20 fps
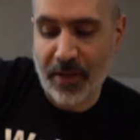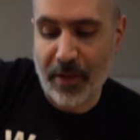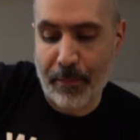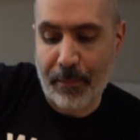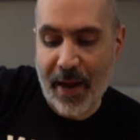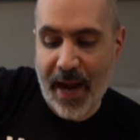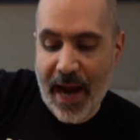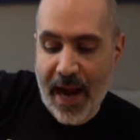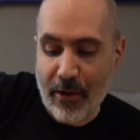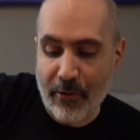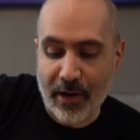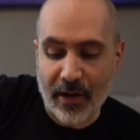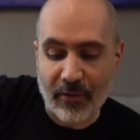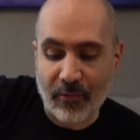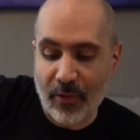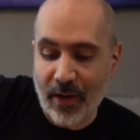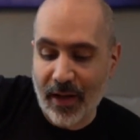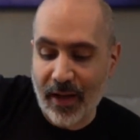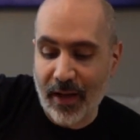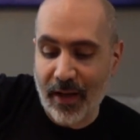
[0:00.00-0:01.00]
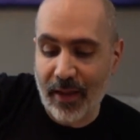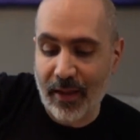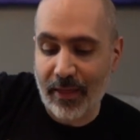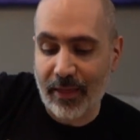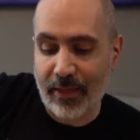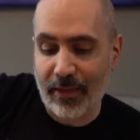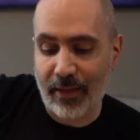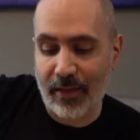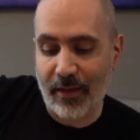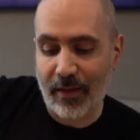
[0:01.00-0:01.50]
to pair it
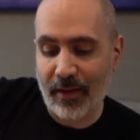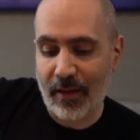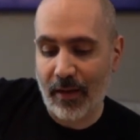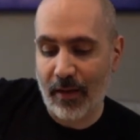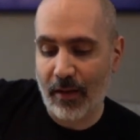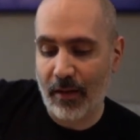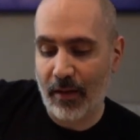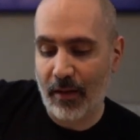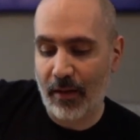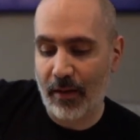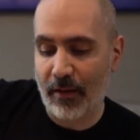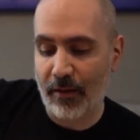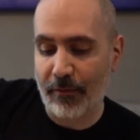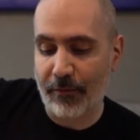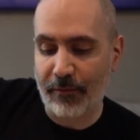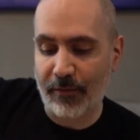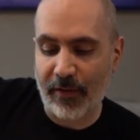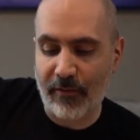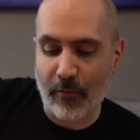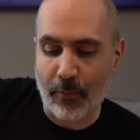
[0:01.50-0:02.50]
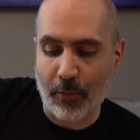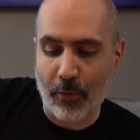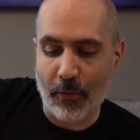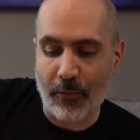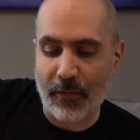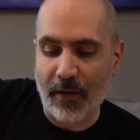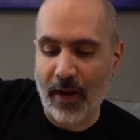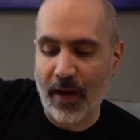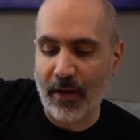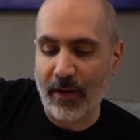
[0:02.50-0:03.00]
with, the flavor
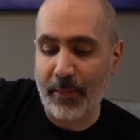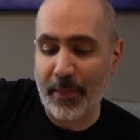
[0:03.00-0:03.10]
profile.